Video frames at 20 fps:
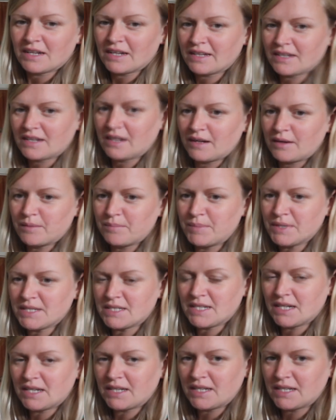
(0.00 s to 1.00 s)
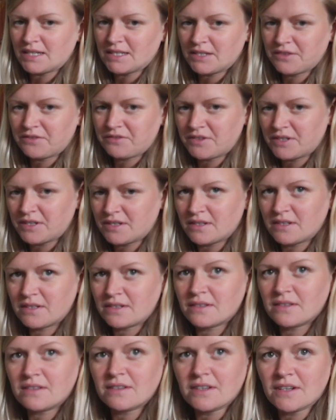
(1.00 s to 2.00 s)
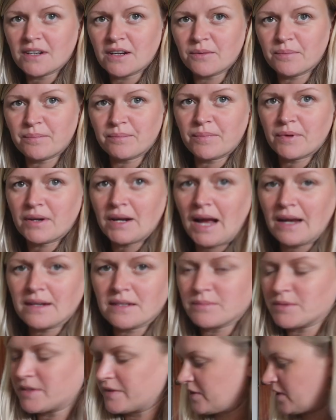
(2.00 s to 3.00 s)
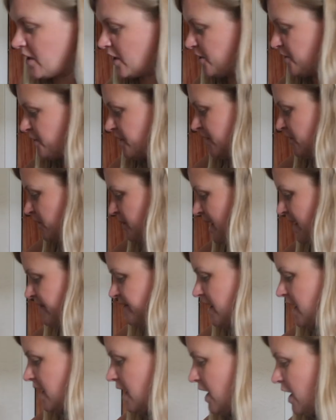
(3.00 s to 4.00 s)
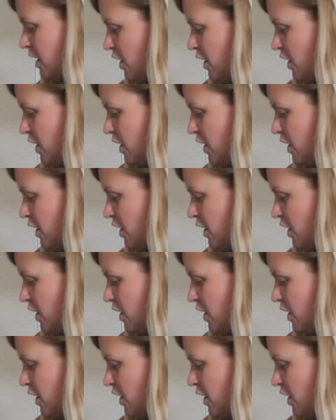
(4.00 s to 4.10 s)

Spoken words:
like a bazillion different, you know, items of clothing or whatever.